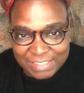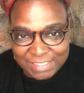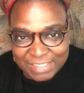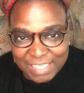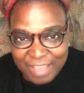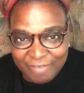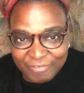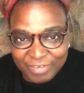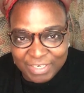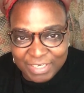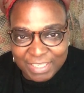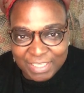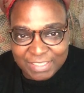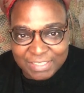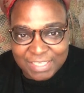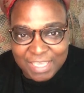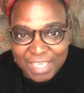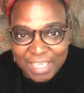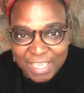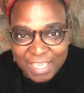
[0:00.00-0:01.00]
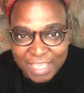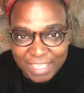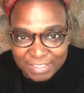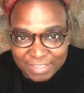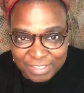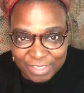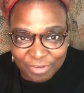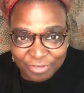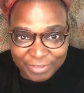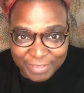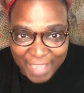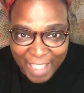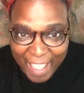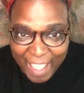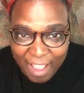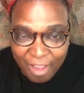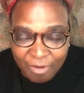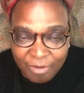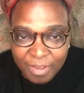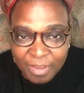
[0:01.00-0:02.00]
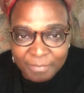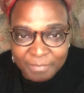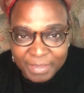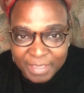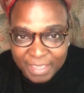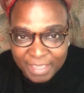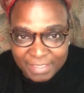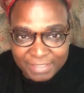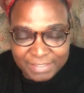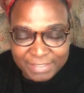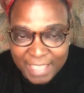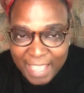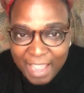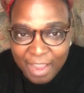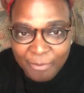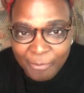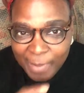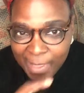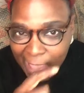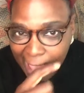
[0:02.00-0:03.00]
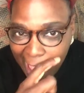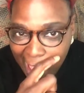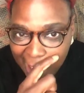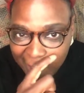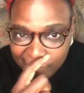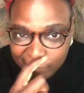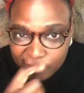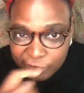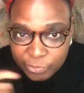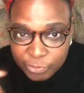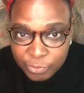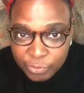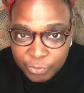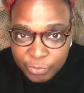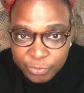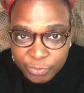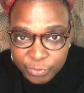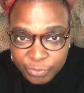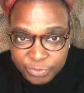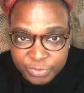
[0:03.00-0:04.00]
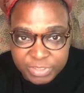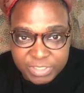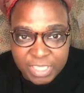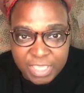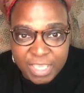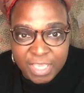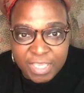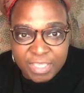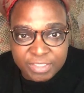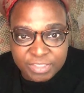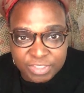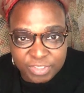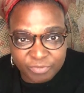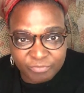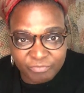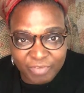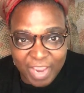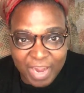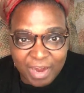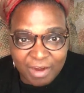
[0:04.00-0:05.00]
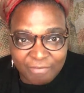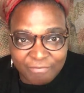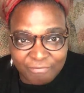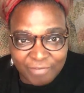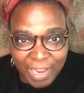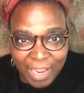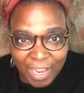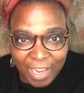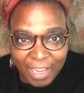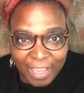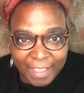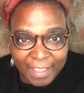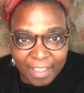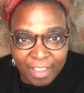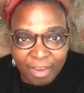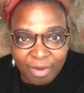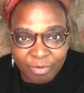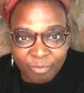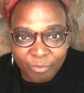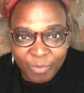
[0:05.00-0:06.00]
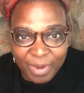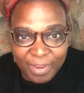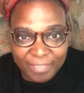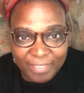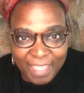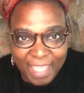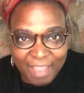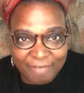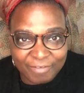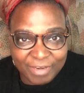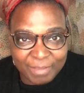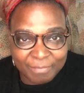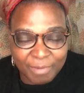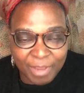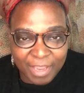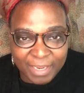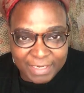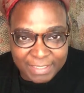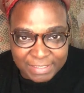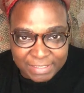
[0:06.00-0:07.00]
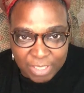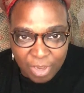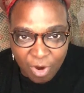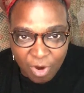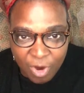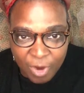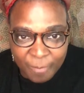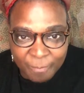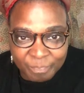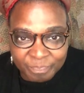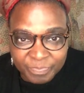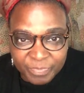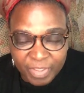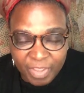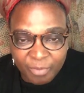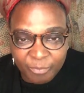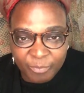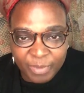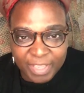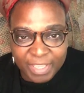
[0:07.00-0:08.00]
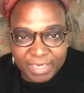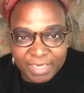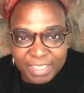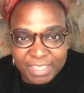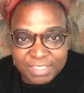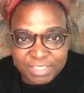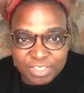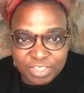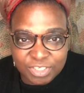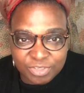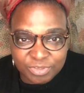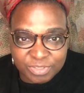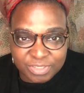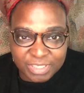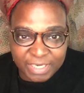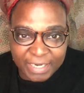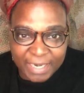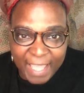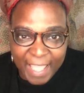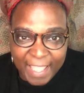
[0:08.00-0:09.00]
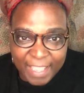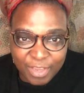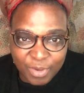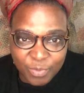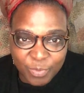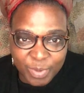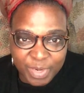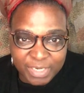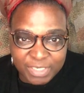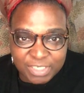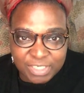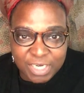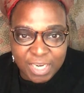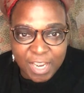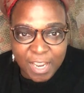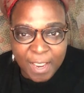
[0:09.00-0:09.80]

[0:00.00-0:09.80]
70s until now, because now we have the tools to verify where the heavenly bodies are. We need to use the language